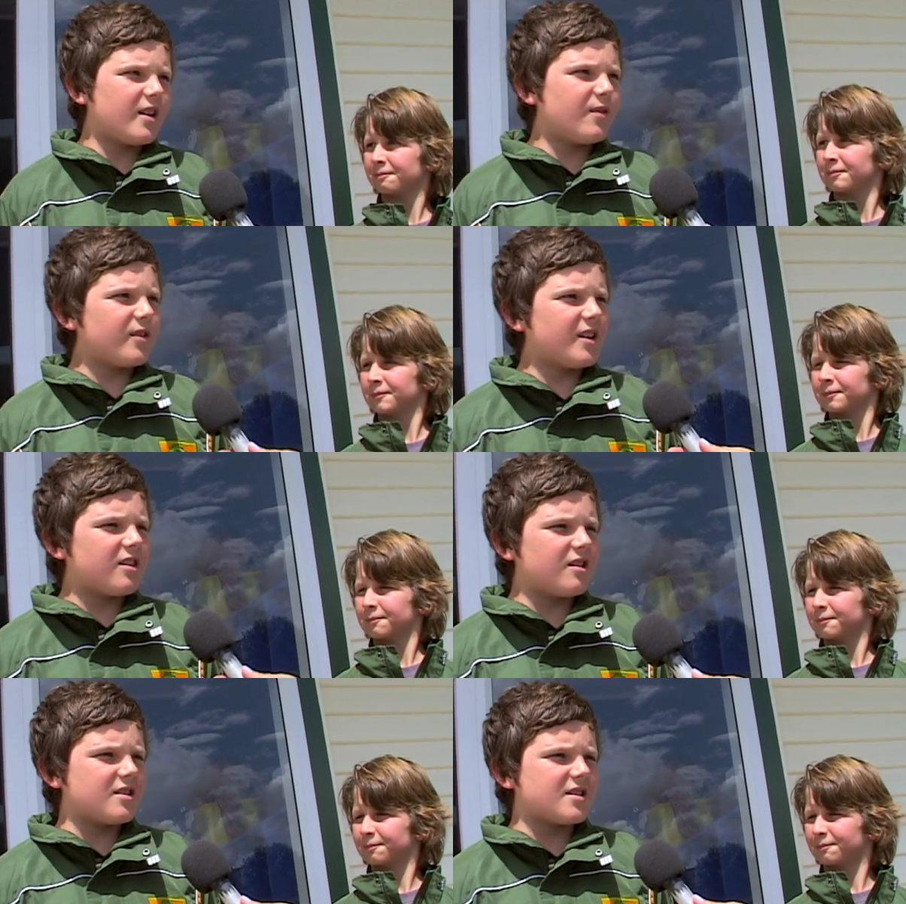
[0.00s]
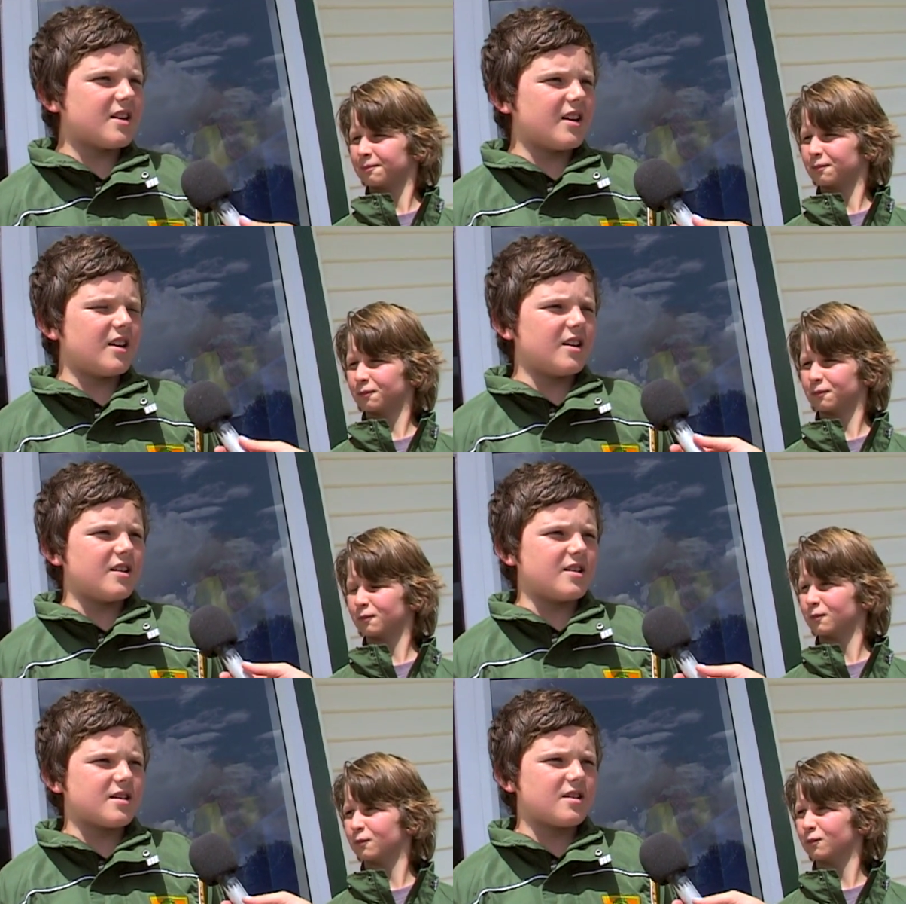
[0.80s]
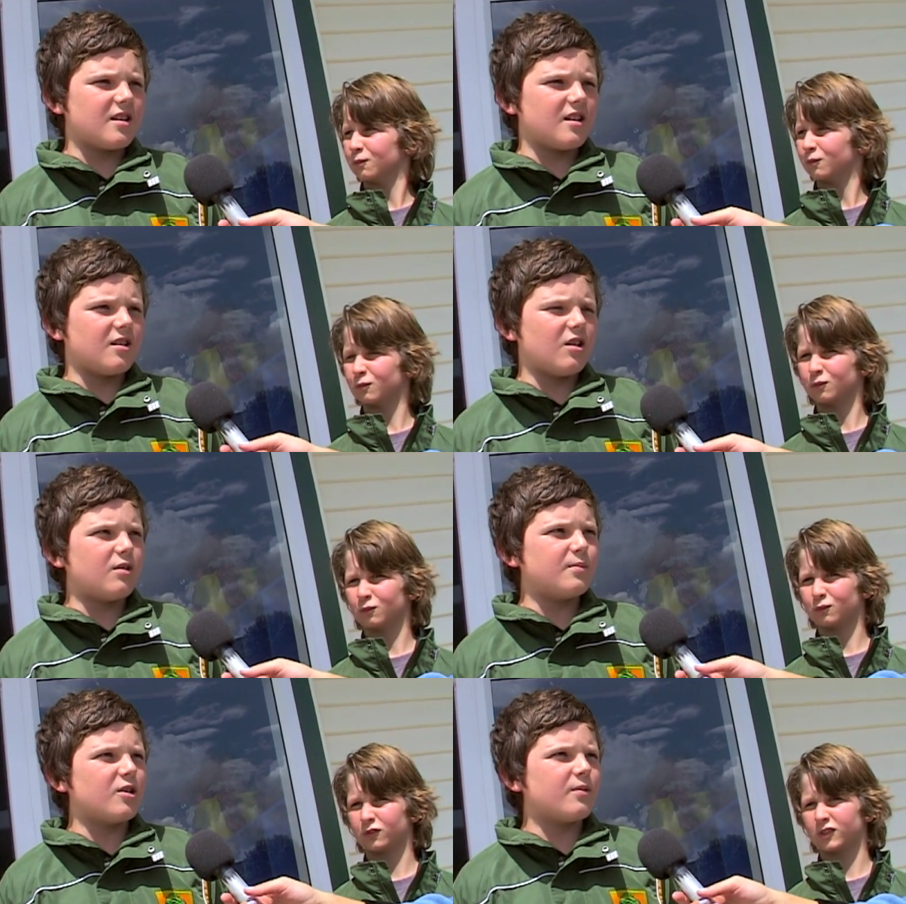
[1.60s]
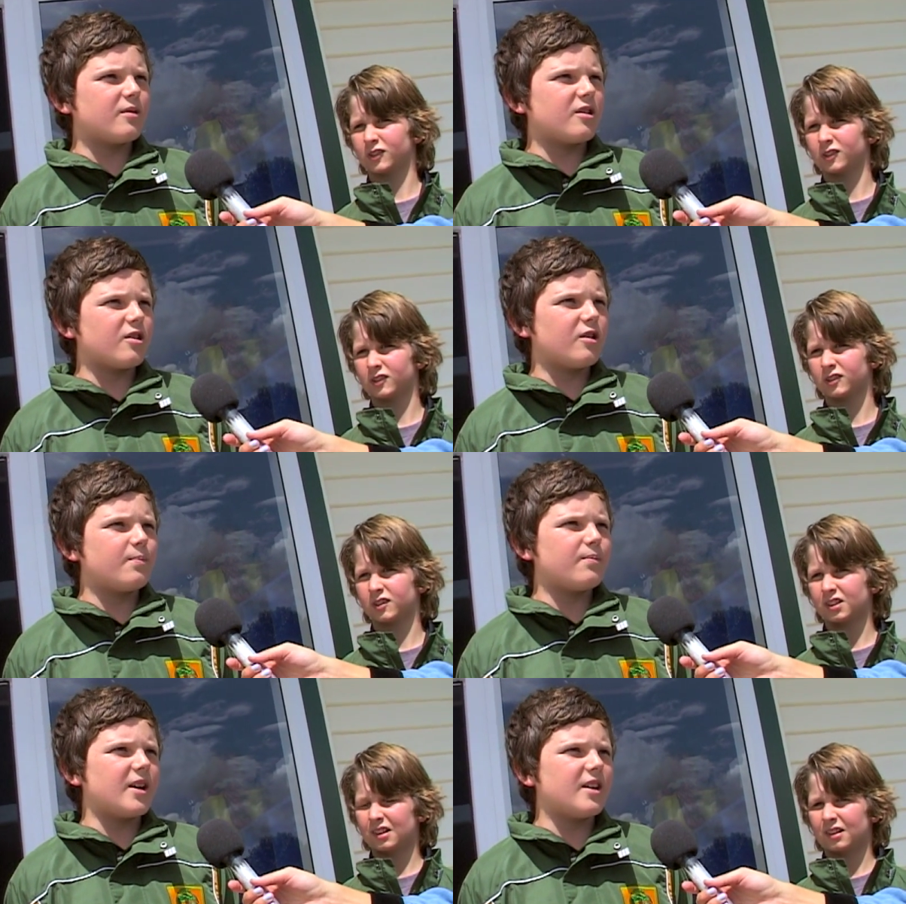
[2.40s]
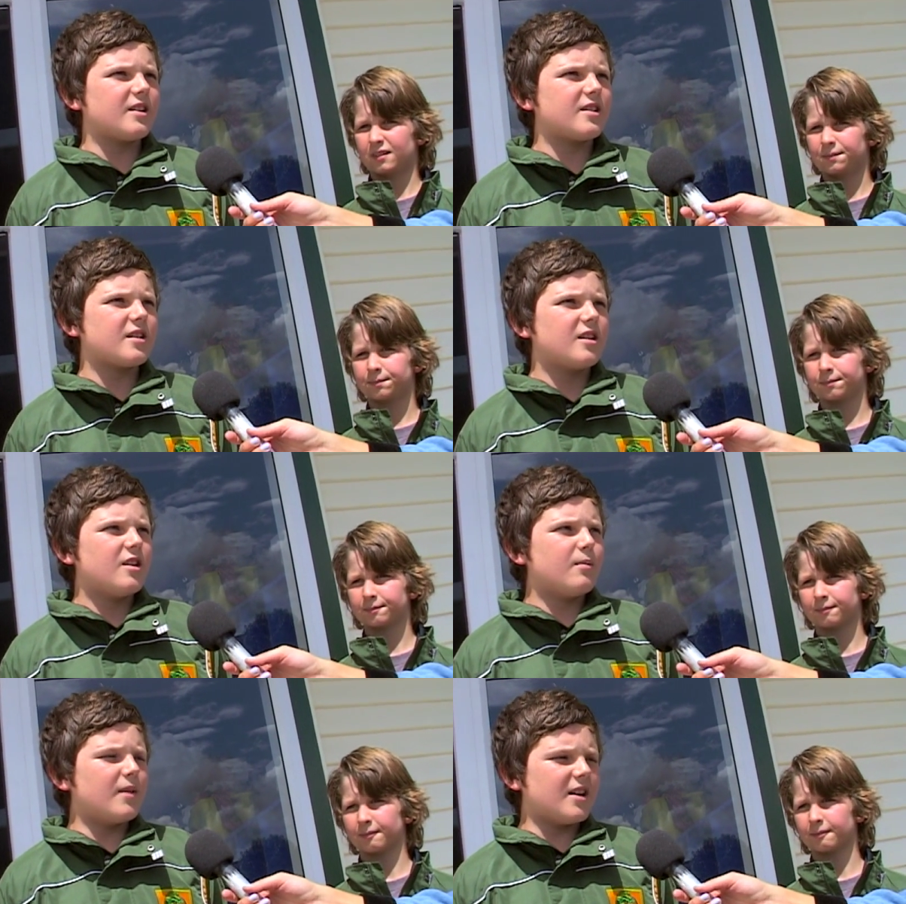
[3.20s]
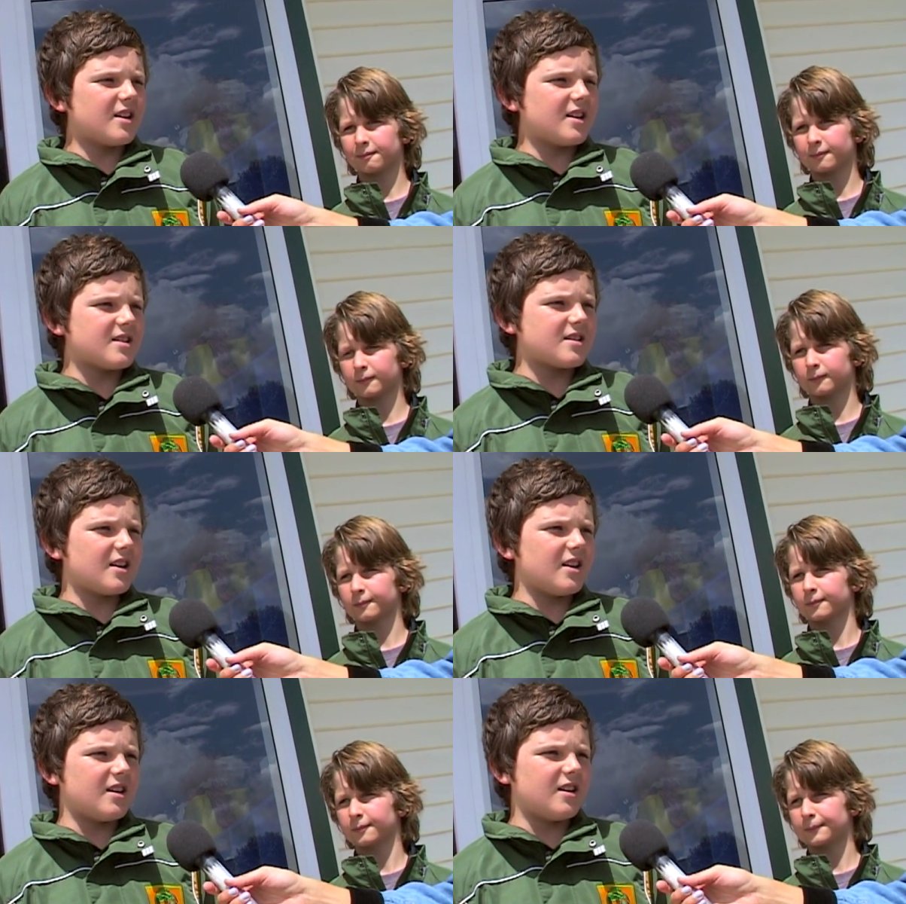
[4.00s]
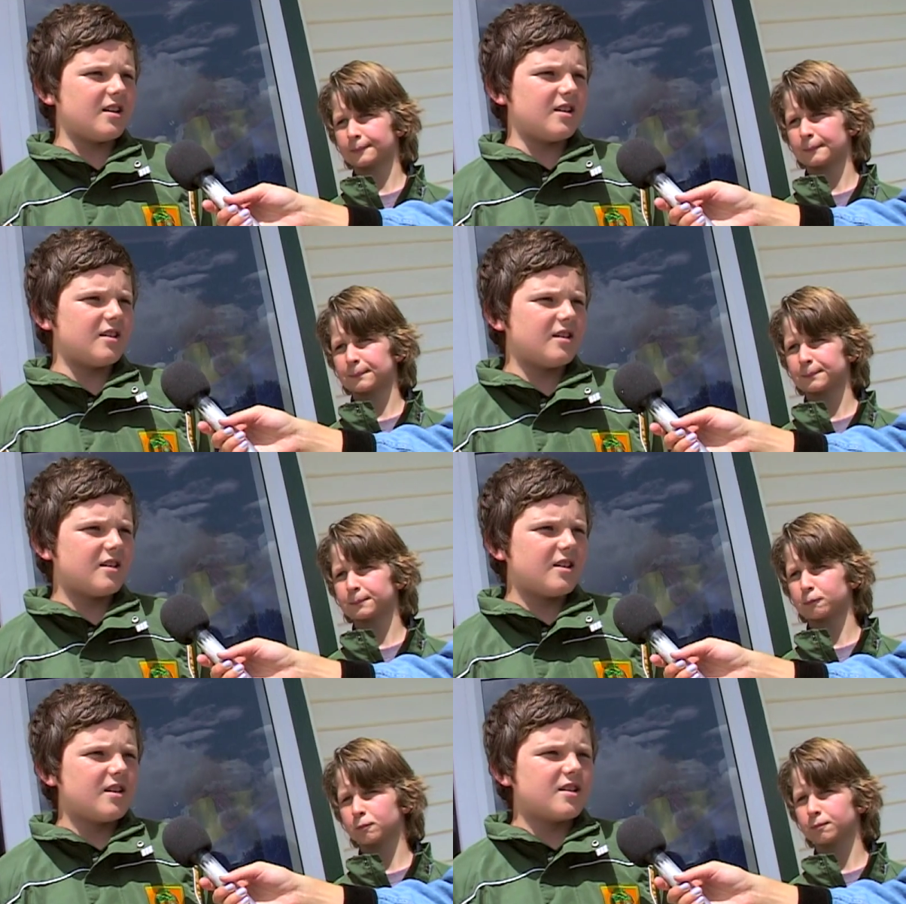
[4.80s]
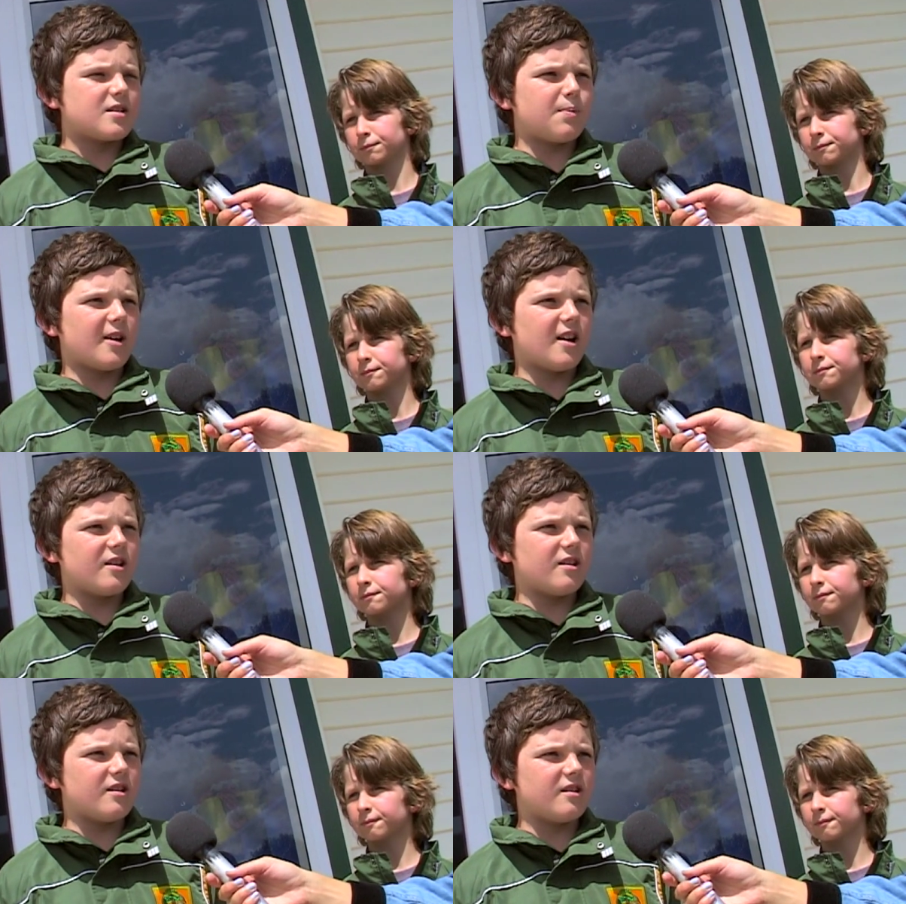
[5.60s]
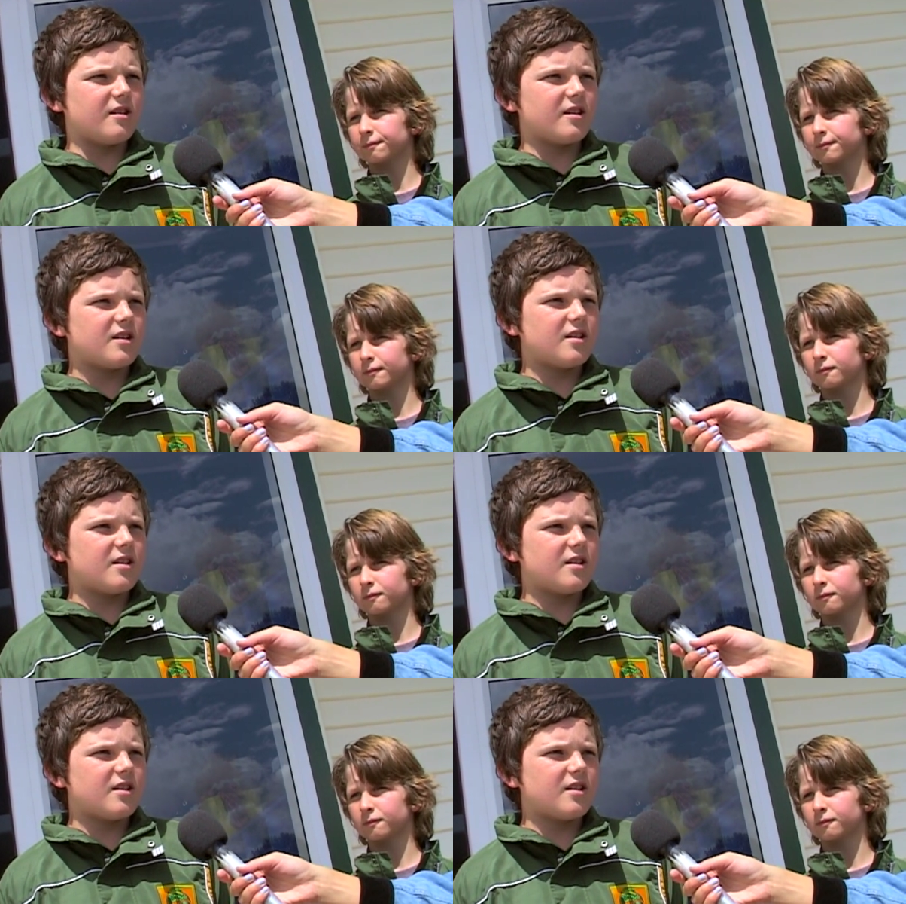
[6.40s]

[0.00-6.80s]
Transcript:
Speaker 1: every Thursday is the whole marimba group, but Mondays are soprano,